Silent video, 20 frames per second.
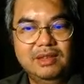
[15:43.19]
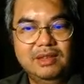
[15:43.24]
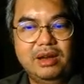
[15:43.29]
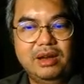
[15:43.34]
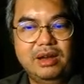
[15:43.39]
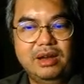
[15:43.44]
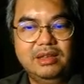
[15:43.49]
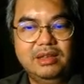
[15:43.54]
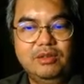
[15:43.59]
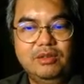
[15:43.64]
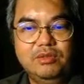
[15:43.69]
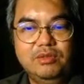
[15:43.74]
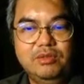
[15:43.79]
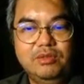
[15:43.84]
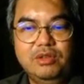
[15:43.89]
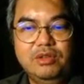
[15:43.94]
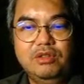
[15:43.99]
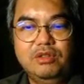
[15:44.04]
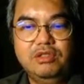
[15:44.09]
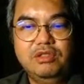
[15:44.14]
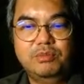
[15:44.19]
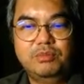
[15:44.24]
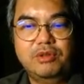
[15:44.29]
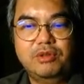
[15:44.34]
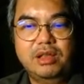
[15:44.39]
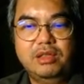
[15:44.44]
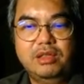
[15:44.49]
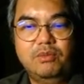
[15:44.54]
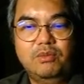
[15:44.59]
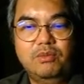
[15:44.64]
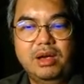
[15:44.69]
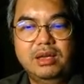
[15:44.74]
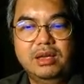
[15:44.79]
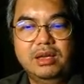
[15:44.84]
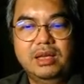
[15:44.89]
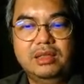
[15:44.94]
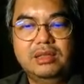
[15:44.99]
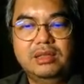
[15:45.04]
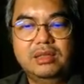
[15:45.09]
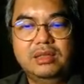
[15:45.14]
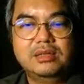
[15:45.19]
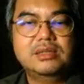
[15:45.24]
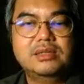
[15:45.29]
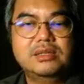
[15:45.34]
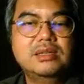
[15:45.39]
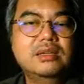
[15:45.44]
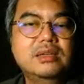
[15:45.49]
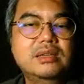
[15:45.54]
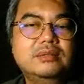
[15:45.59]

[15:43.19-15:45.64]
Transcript: Right? He was only going to provide the wire cutters.